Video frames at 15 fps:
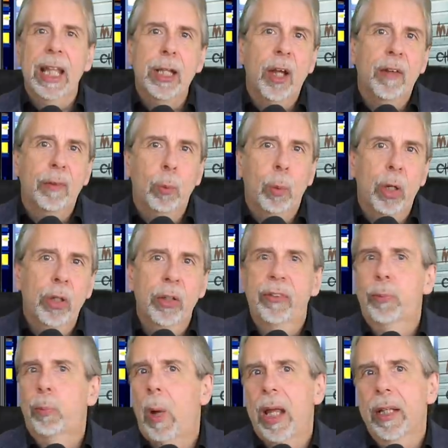In other
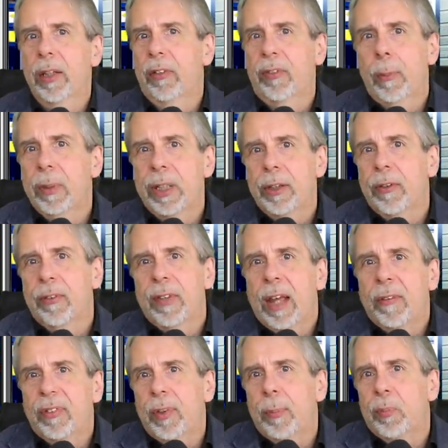words, when somebody doesn't
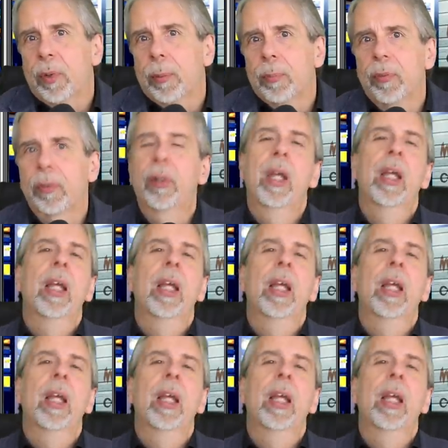have symptoms,